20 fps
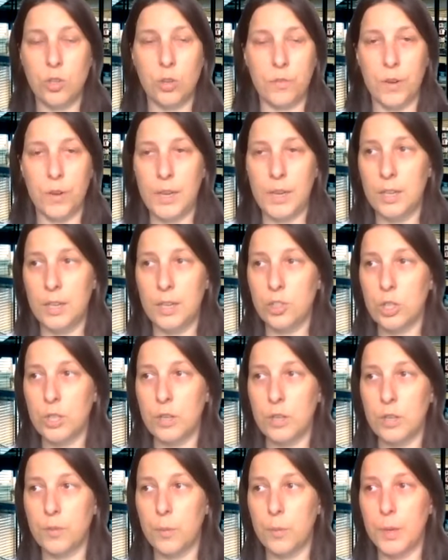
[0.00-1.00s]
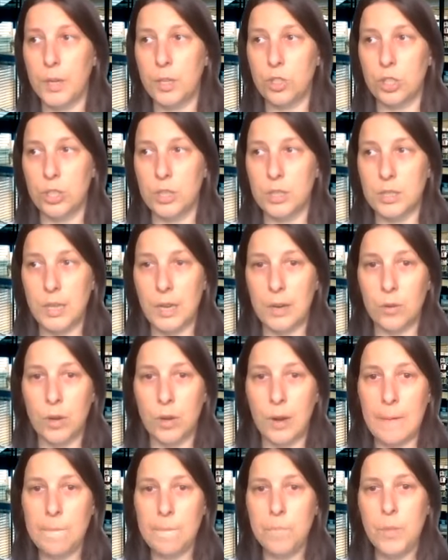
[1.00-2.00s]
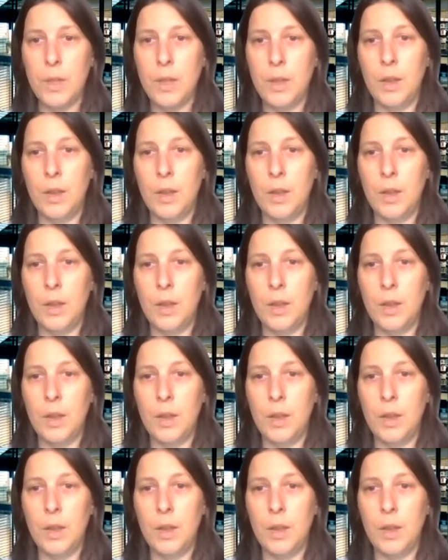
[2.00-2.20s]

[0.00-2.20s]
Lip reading: your financial information, etc.